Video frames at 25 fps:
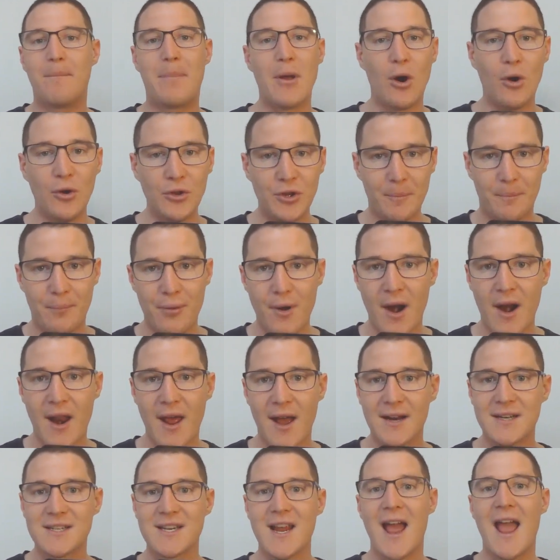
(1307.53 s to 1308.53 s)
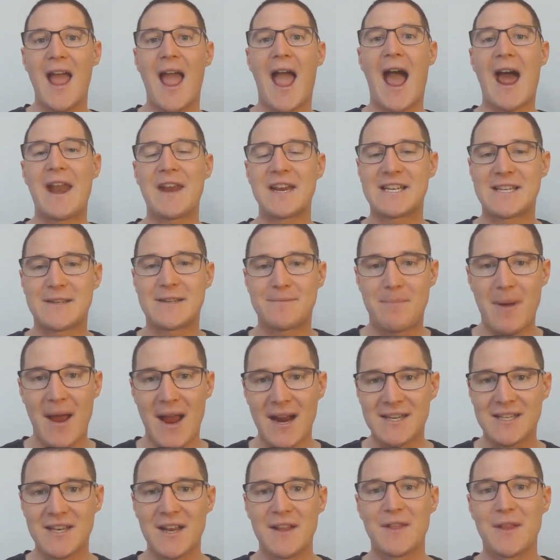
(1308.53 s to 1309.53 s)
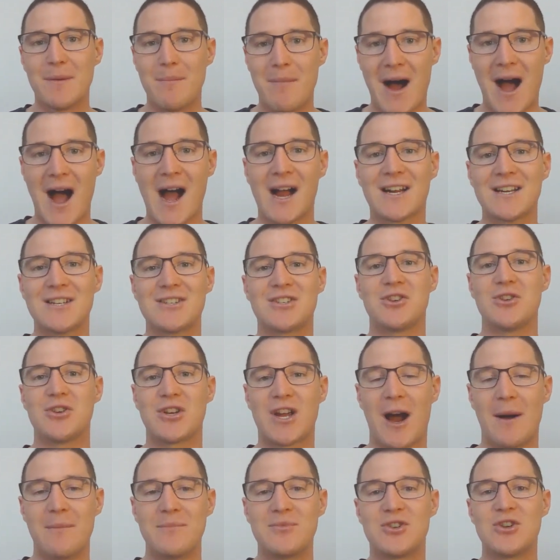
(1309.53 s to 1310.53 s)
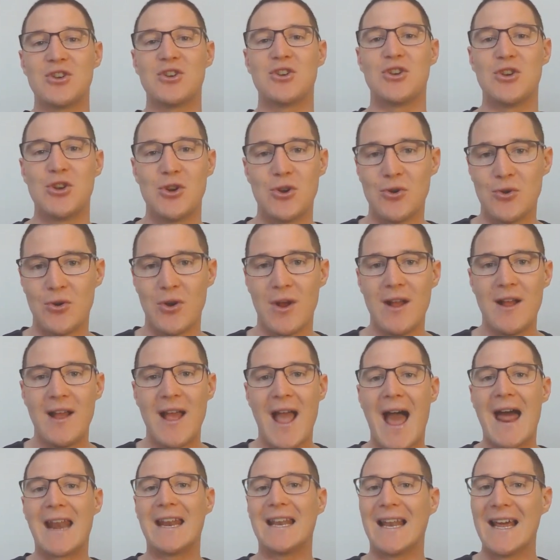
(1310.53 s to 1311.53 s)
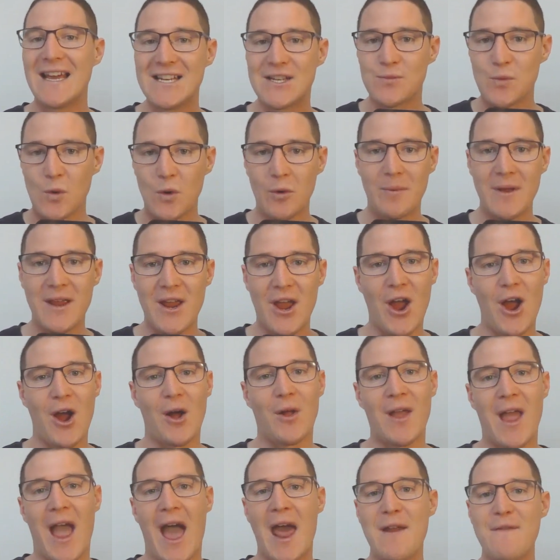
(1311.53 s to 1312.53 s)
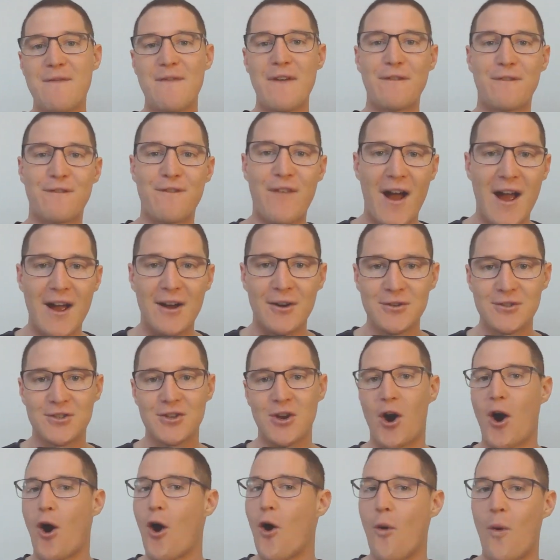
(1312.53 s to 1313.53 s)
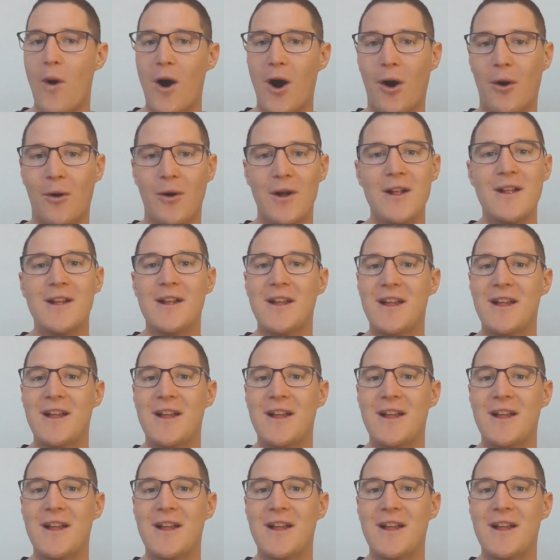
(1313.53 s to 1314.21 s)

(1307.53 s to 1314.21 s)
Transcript: Build the product and expect the market to come to you. At least we'll be early. And if it fails, oh well.